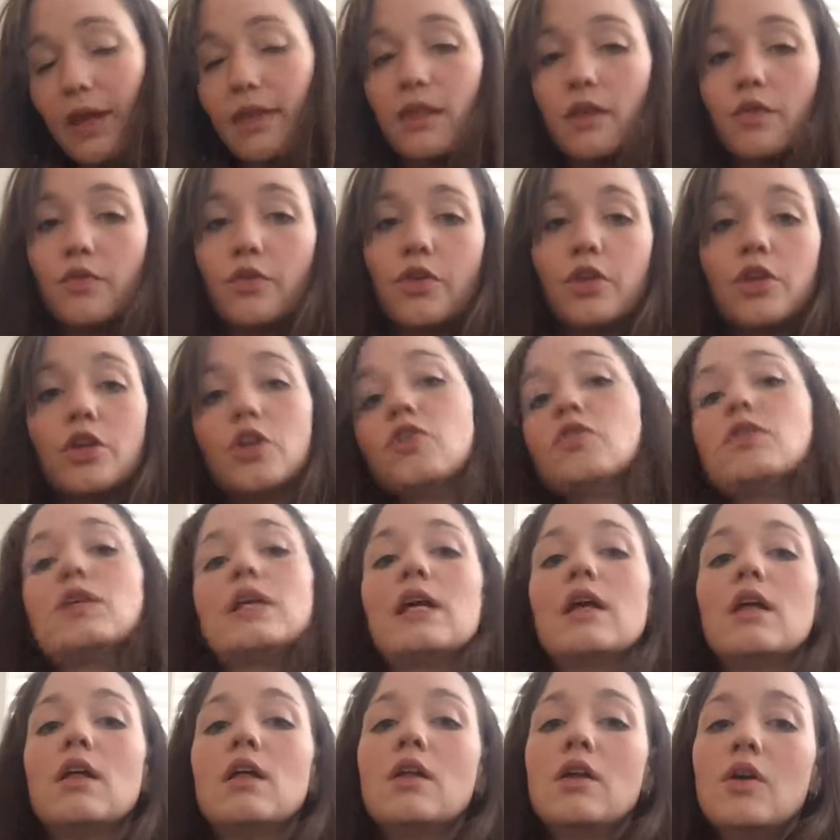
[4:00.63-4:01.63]
and then for the New
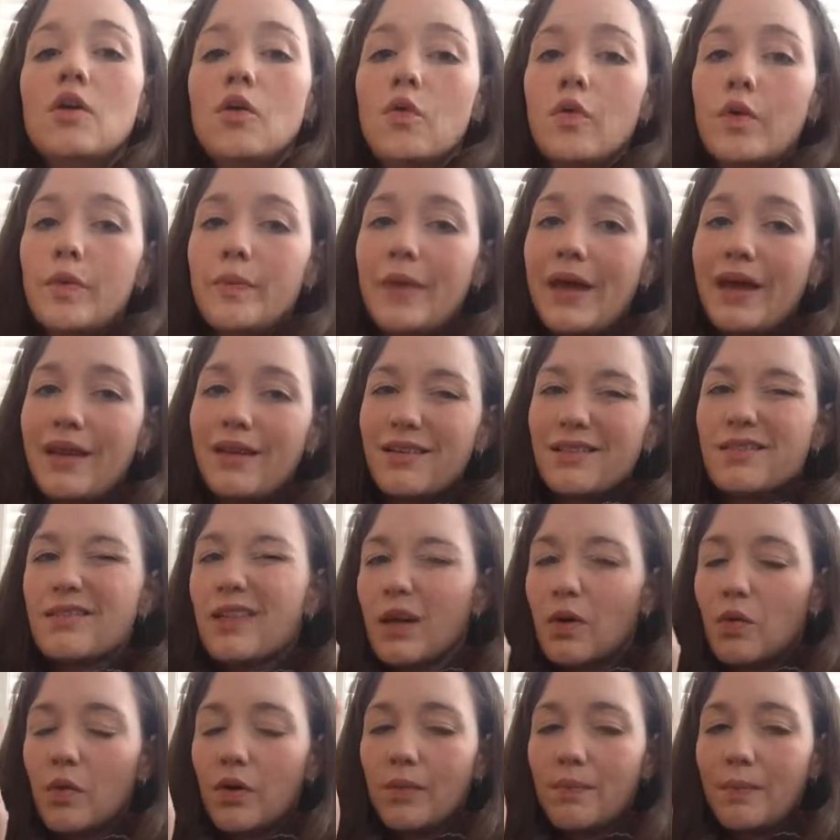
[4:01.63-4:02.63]
Deal, we make
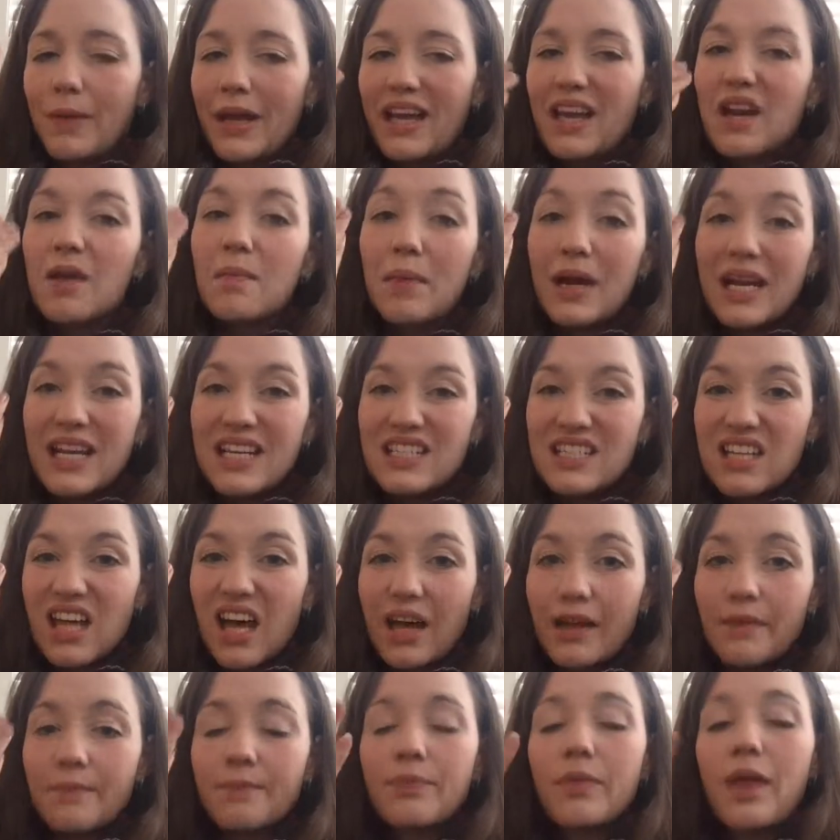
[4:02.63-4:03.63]
like we're making a money
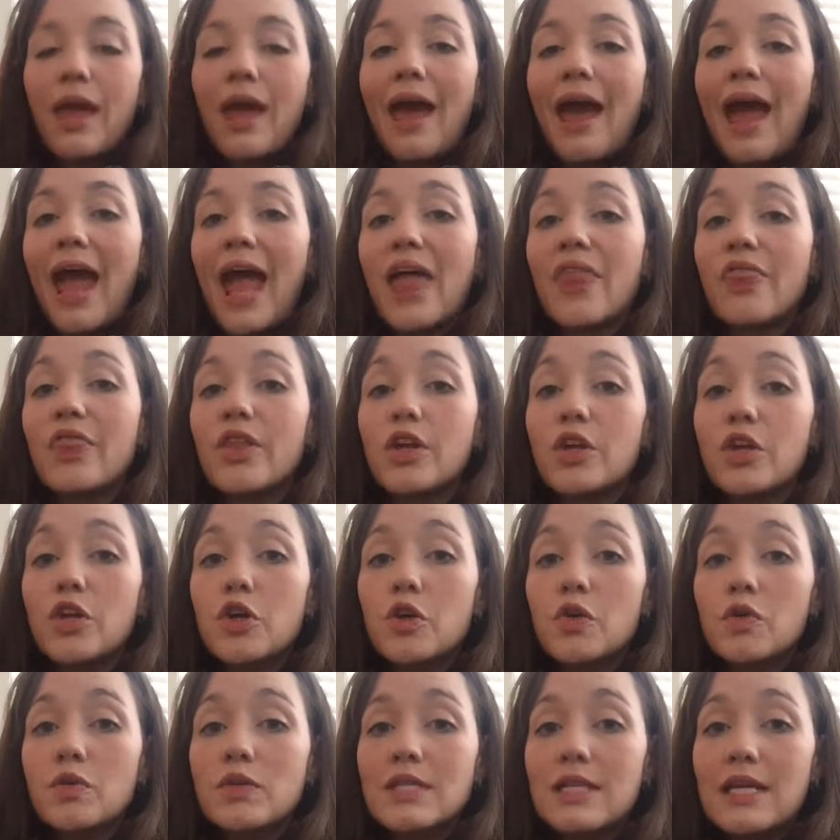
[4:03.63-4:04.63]
sign, and the
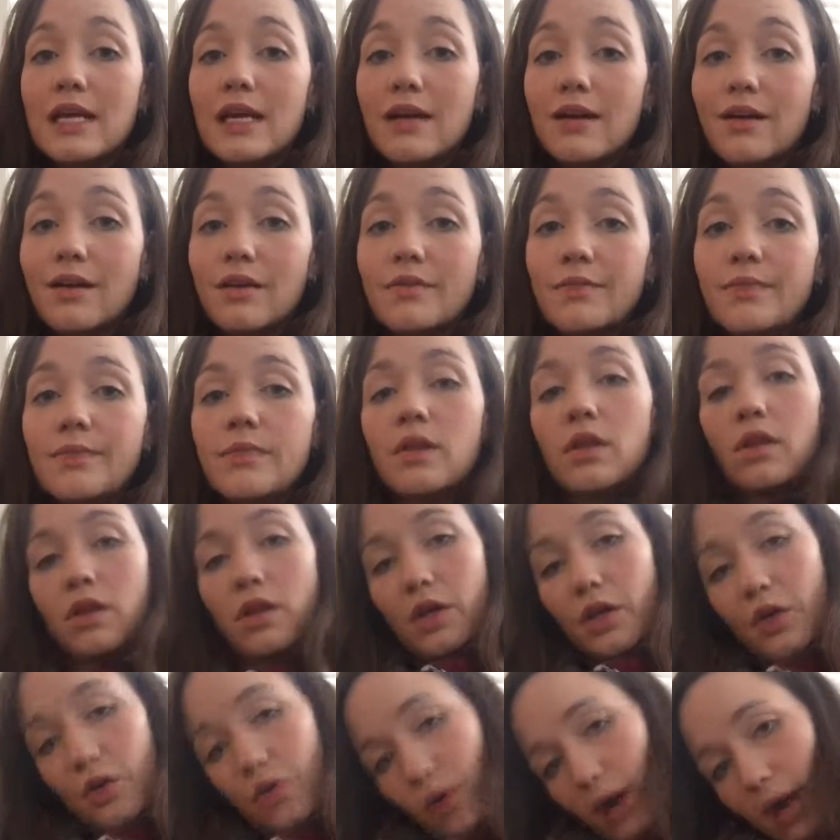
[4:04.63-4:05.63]
New Deal.
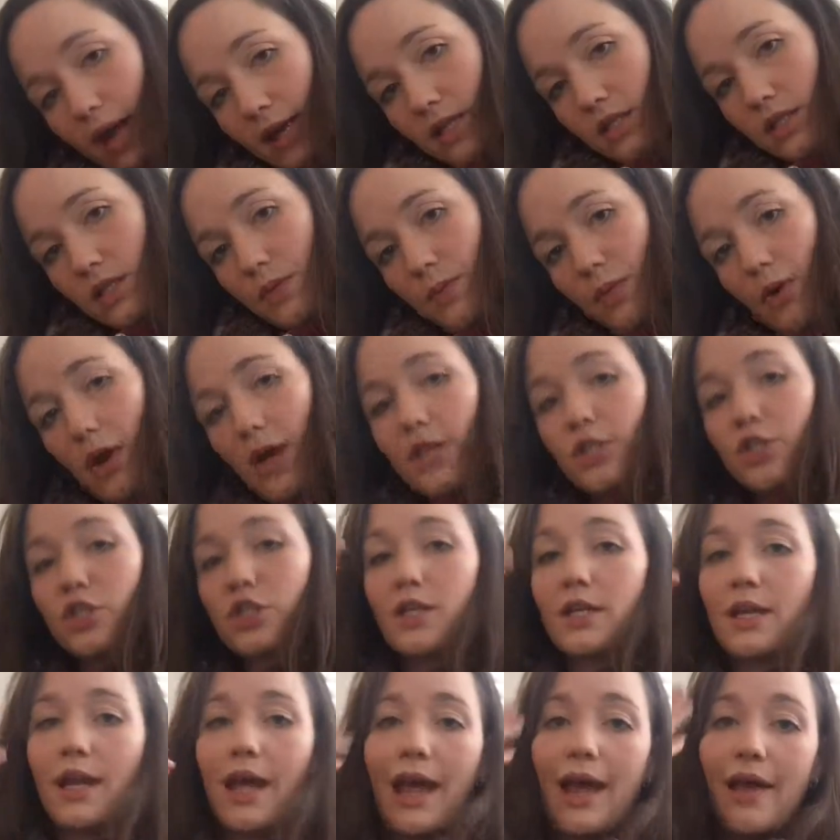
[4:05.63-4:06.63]
The Great
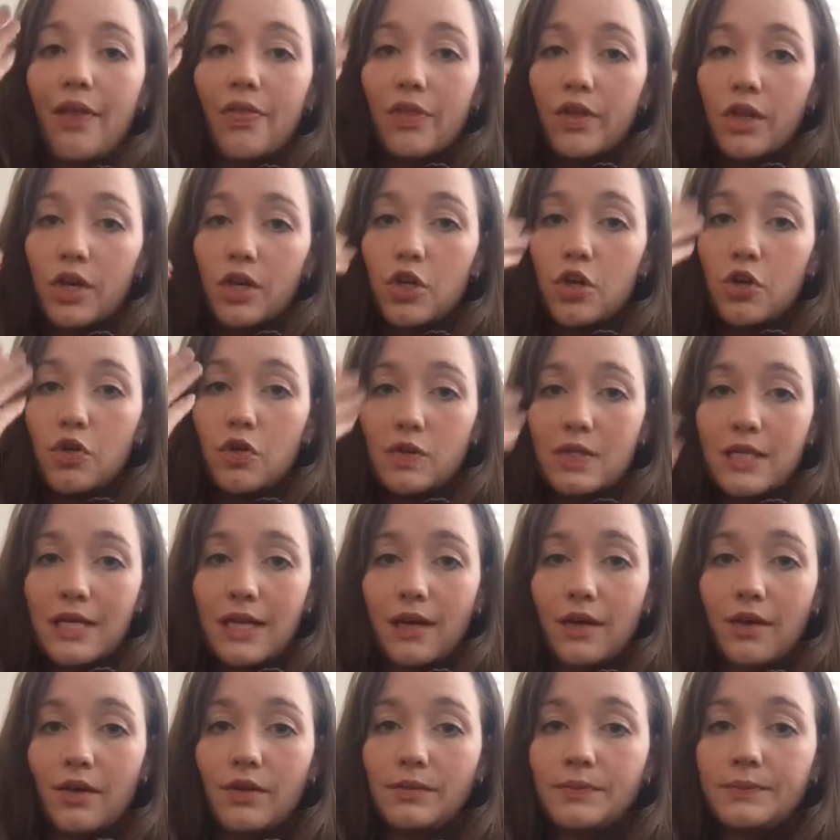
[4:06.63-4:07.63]
Depression and the New
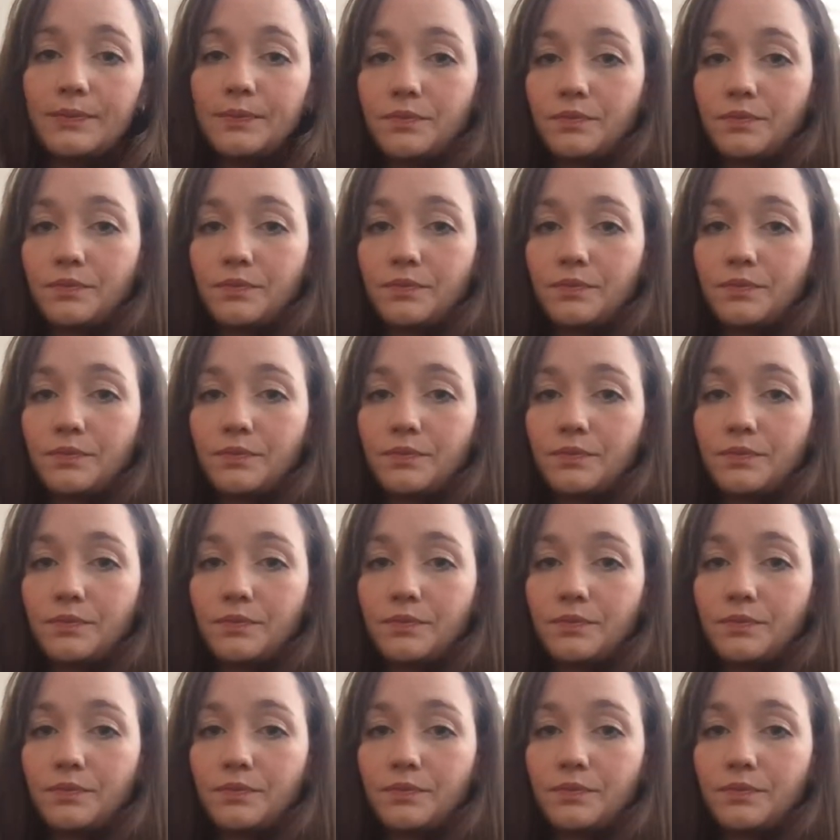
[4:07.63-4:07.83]
Deal.